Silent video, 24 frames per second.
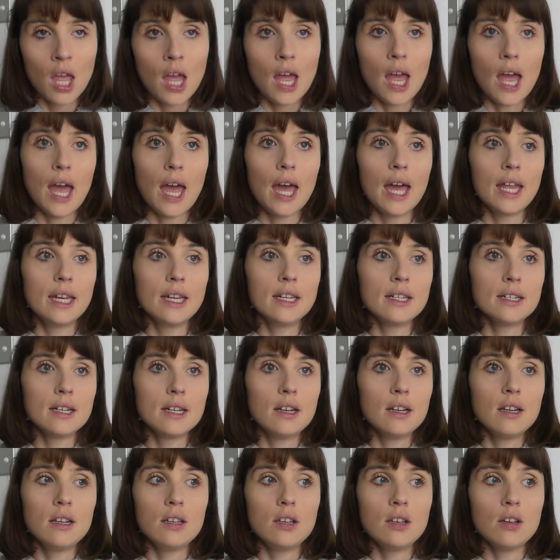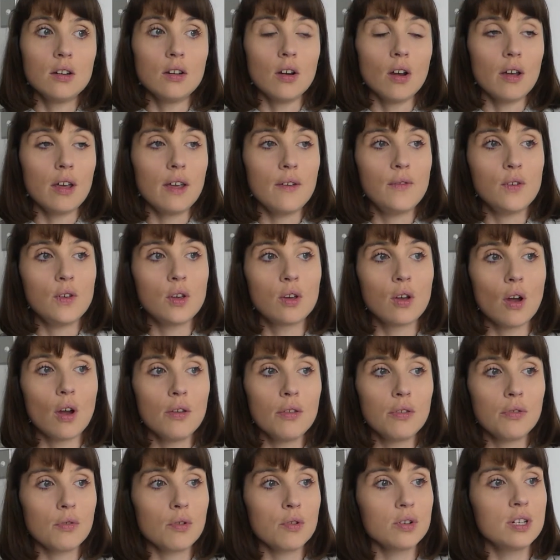And, you know, if you go
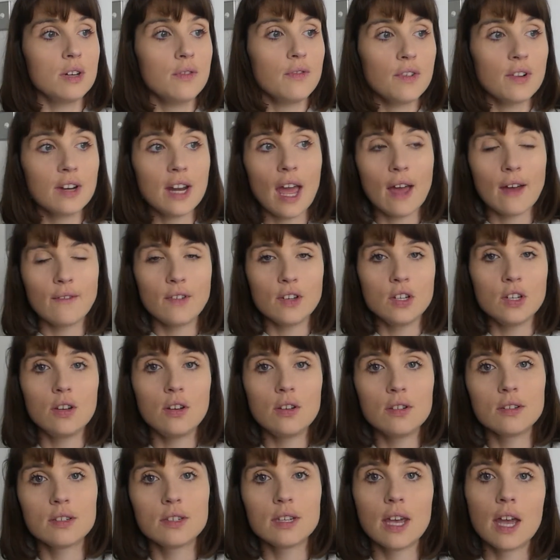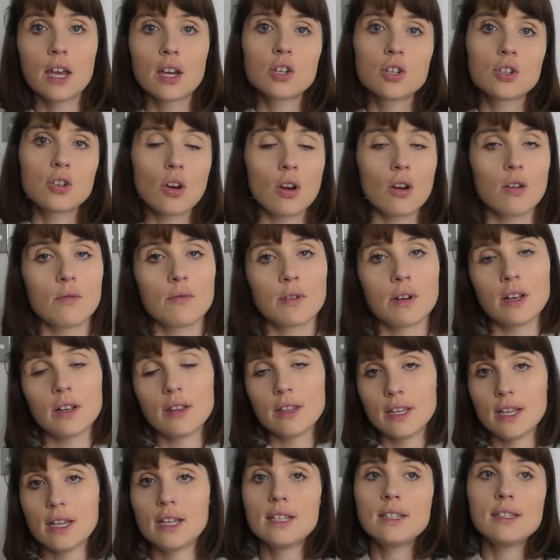through different avenues like show reel
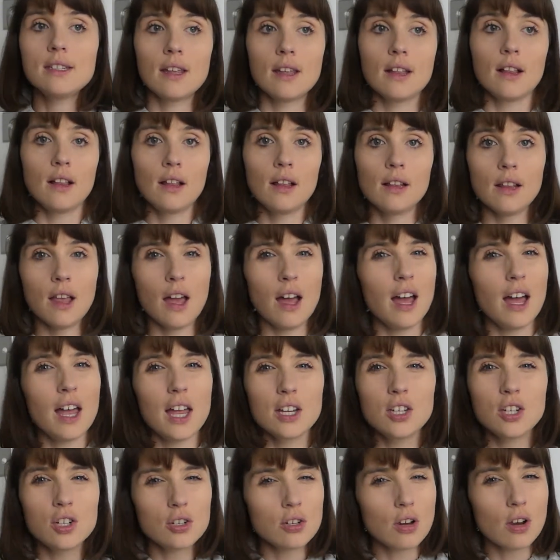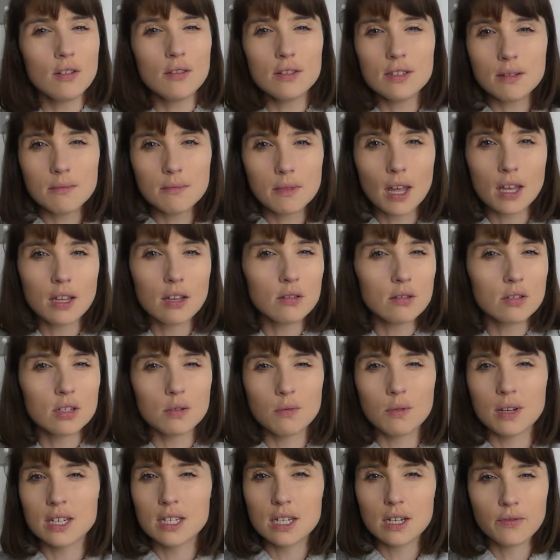this, la la la, it shows them that you're
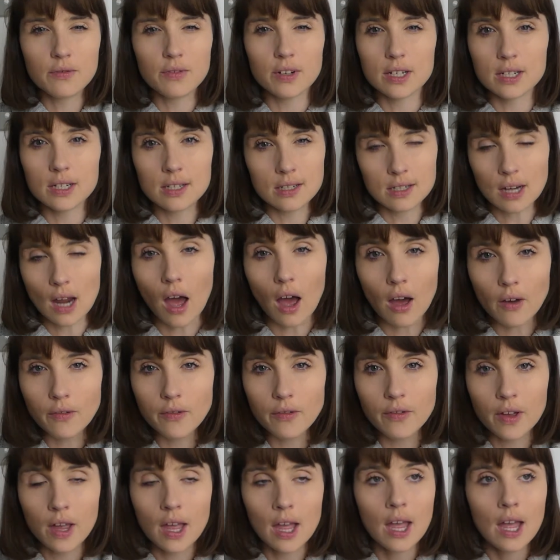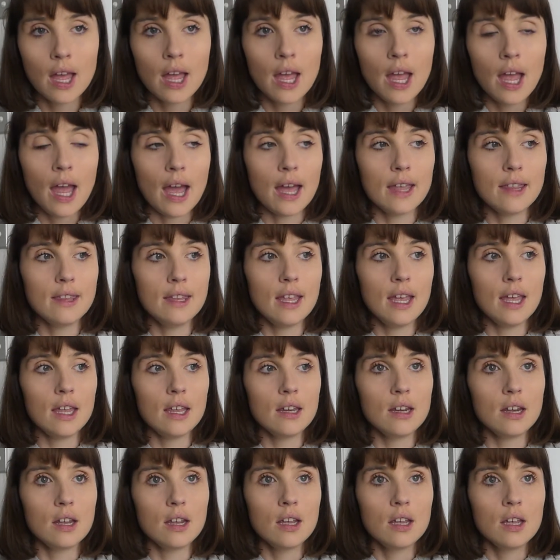doing different stuff. And
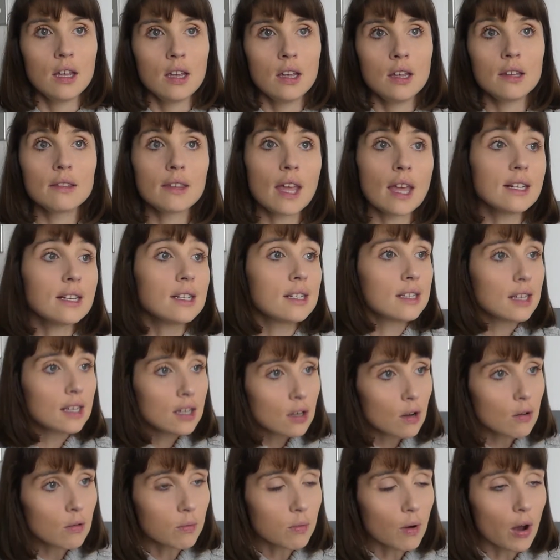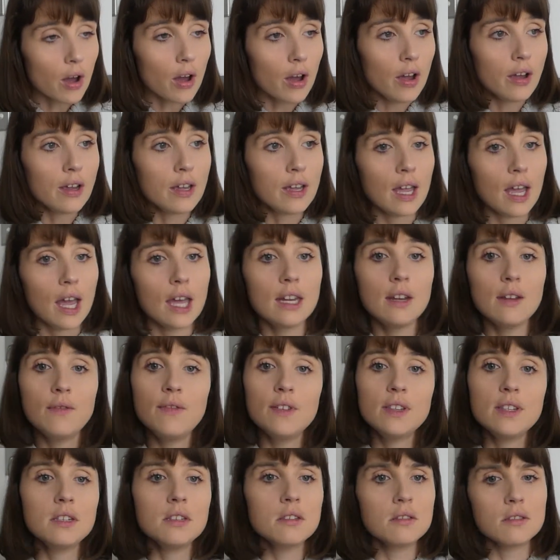then they see your work, and if
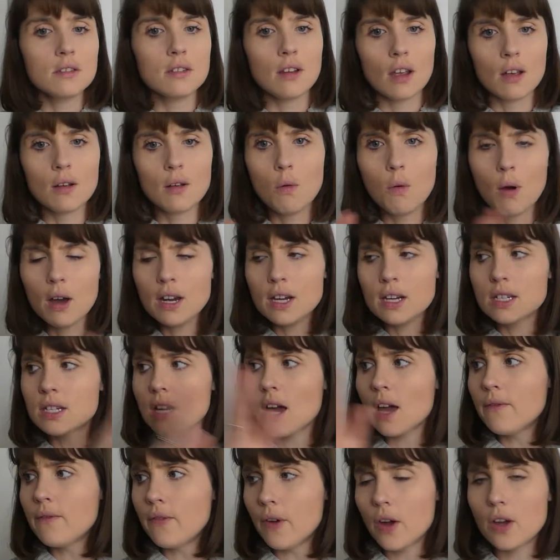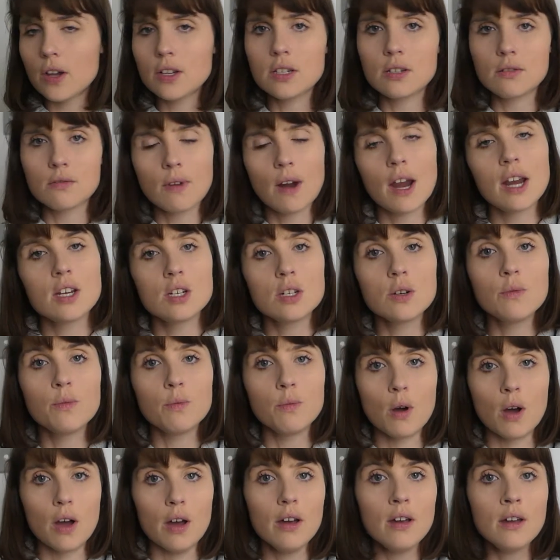it's quite a diverse range of
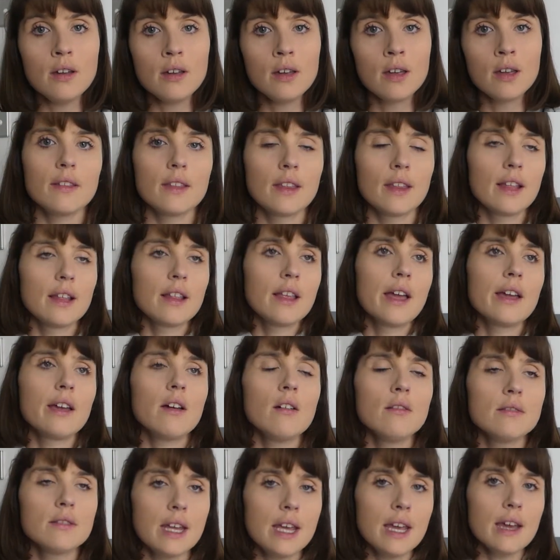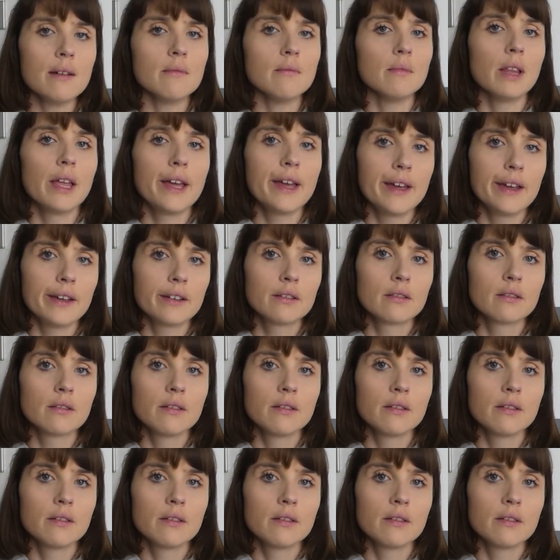work, and they're like, oh damn, like,